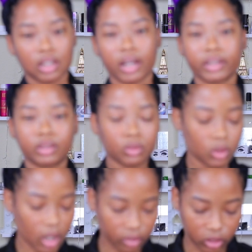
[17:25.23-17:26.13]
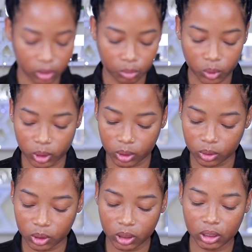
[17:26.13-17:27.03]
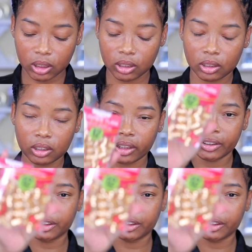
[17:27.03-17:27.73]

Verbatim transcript: I do have some more of those hair